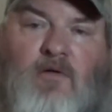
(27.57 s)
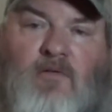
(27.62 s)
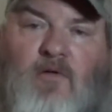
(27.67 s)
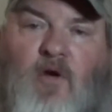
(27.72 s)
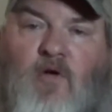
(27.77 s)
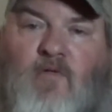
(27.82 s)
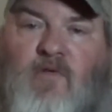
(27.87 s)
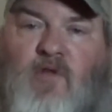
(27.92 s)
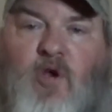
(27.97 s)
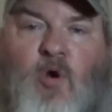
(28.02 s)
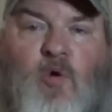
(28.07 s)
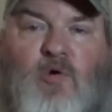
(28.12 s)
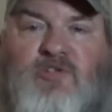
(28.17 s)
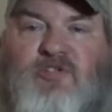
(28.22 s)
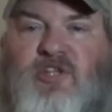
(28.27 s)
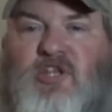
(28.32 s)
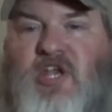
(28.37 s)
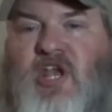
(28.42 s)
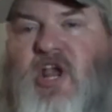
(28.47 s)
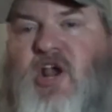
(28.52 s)
the course
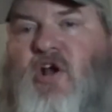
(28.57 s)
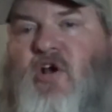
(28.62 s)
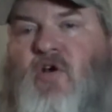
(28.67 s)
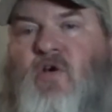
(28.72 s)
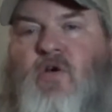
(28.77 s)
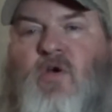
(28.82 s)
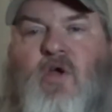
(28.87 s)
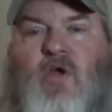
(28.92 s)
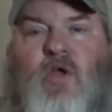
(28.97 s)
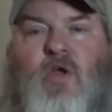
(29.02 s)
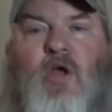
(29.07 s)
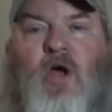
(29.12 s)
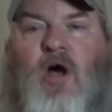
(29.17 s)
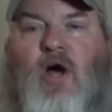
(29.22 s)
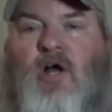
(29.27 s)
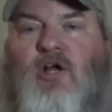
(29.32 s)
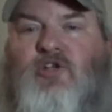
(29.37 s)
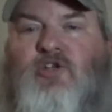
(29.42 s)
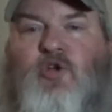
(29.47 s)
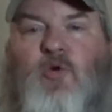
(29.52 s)
of the year,
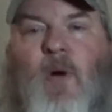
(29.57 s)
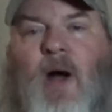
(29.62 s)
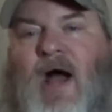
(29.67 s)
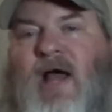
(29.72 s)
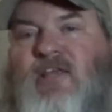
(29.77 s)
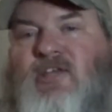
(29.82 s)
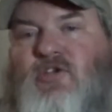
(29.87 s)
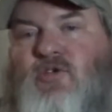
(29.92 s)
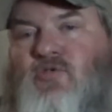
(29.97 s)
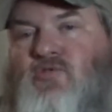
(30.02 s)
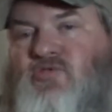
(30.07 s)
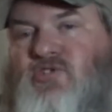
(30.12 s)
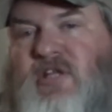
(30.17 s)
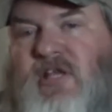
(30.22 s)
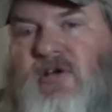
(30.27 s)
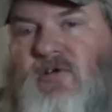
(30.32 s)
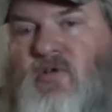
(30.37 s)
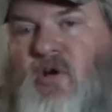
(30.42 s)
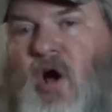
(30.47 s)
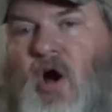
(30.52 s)
do I use
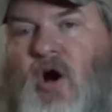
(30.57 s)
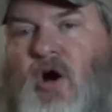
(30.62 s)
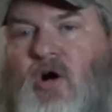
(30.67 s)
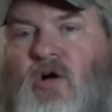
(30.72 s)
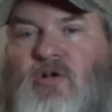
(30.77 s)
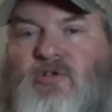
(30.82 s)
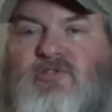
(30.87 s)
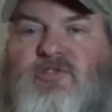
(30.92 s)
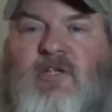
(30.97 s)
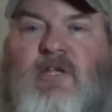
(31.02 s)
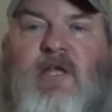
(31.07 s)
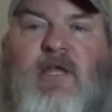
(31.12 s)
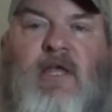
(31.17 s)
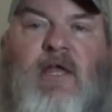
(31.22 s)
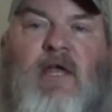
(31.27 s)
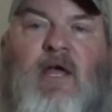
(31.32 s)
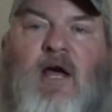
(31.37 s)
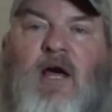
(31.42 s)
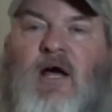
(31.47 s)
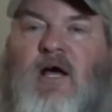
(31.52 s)
teal calls?
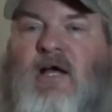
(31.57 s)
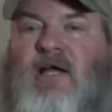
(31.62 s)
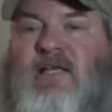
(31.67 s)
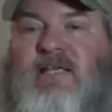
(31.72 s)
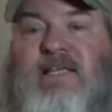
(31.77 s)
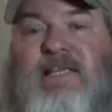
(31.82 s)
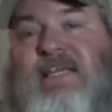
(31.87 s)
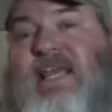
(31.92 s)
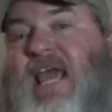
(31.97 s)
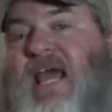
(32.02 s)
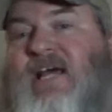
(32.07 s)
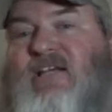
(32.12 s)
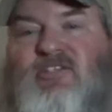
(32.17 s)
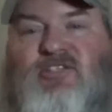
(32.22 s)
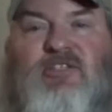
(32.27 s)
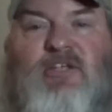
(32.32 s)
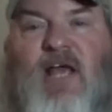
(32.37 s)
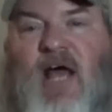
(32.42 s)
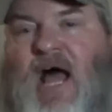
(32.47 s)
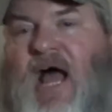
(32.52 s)

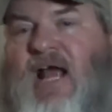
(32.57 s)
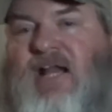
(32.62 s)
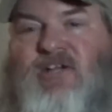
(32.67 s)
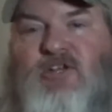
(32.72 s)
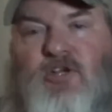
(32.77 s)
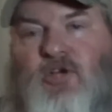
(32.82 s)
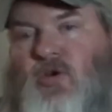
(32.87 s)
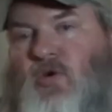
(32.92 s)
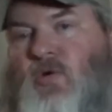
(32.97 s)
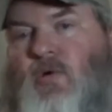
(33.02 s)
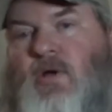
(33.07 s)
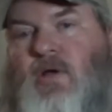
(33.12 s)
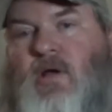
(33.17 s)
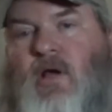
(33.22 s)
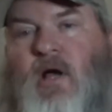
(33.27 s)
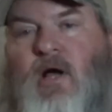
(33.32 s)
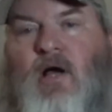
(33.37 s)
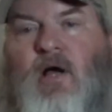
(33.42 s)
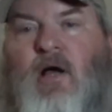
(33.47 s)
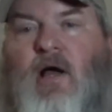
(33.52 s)
Yes, I do.
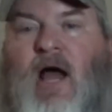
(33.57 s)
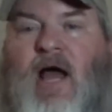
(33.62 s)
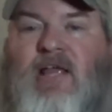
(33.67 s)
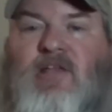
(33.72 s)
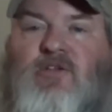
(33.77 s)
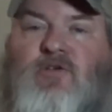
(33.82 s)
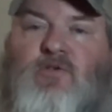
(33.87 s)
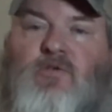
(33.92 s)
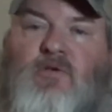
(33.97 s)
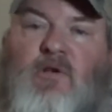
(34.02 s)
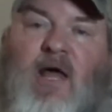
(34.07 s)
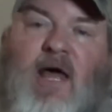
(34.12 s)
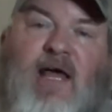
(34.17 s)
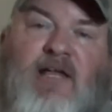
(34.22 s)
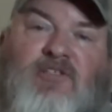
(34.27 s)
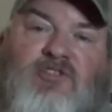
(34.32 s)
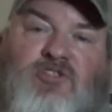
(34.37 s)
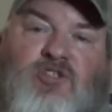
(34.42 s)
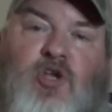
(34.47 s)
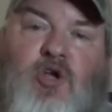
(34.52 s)
I
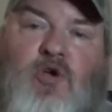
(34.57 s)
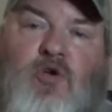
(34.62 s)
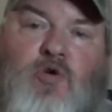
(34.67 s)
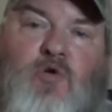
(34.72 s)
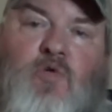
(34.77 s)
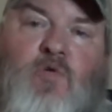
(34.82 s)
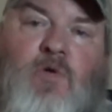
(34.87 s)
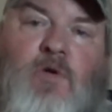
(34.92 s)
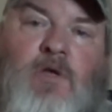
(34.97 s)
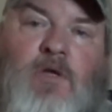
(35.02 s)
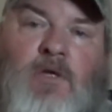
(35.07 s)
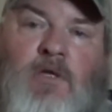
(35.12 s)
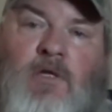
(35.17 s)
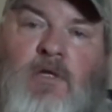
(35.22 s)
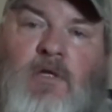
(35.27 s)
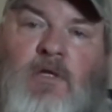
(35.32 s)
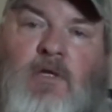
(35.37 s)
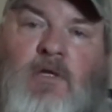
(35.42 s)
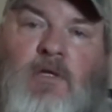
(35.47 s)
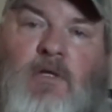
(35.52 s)
utilize two
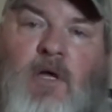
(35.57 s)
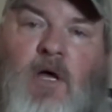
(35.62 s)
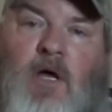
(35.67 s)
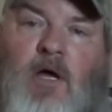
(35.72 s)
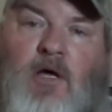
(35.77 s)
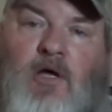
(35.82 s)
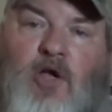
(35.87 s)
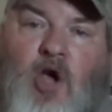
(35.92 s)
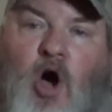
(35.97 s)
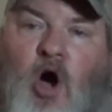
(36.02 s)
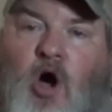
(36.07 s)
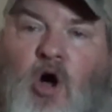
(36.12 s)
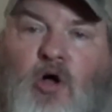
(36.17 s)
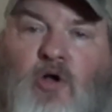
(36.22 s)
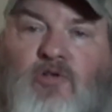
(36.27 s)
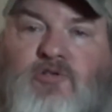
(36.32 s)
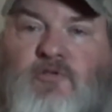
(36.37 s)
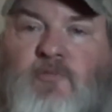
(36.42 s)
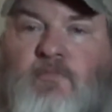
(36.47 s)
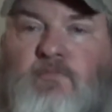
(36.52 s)

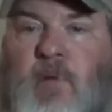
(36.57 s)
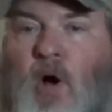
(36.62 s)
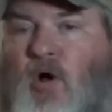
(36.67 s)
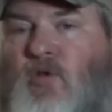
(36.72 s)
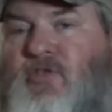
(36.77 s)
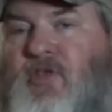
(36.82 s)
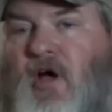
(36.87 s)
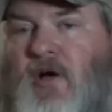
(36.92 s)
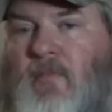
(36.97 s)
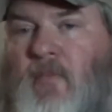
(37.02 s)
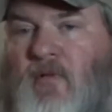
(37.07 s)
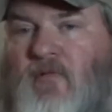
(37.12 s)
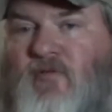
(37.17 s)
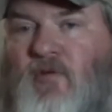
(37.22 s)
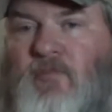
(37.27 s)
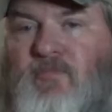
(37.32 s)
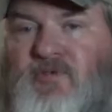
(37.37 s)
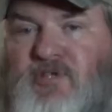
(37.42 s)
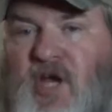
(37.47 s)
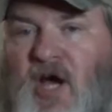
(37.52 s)
calls. Both of them are
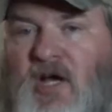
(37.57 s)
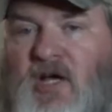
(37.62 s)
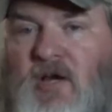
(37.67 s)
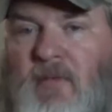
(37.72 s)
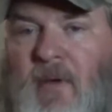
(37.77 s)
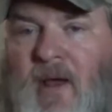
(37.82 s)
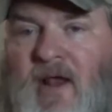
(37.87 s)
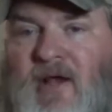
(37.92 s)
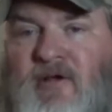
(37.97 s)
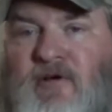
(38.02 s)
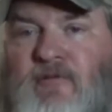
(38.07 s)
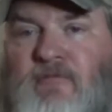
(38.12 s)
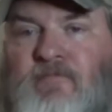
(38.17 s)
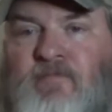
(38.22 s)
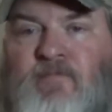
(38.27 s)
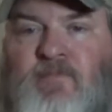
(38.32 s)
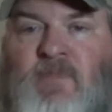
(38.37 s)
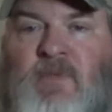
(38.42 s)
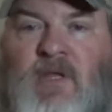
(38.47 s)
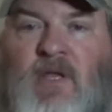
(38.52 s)
from Duck Commander.
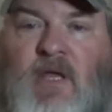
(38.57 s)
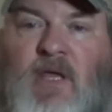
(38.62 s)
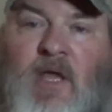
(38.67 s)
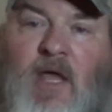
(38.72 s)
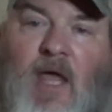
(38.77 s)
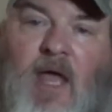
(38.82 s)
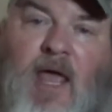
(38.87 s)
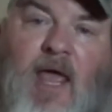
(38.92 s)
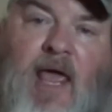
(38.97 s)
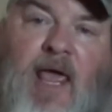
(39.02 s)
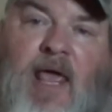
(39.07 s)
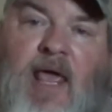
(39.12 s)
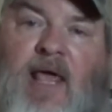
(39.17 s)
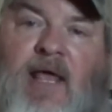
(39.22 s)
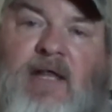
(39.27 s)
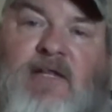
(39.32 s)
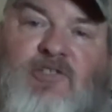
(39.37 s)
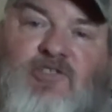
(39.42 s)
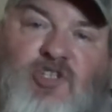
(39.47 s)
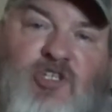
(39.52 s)

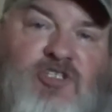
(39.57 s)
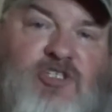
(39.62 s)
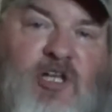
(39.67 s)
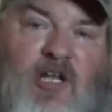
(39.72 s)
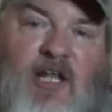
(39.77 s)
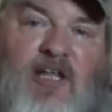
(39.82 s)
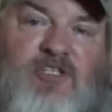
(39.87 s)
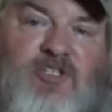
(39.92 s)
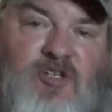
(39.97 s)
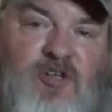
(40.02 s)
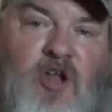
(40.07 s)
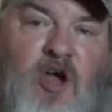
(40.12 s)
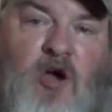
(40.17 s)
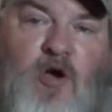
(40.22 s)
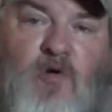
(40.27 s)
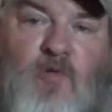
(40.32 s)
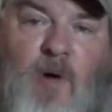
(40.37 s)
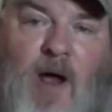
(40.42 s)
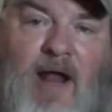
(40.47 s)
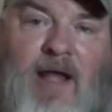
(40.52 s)
And just to let you
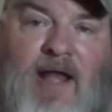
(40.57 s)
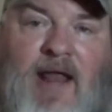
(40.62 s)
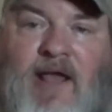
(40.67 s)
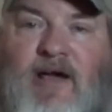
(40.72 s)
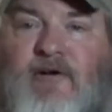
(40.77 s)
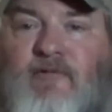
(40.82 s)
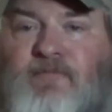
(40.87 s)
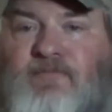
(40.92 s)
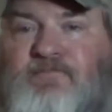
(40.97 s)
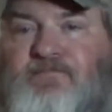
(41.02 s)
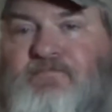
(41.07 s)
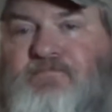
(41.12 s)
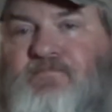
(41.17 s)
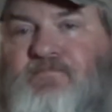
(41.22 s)
know right now,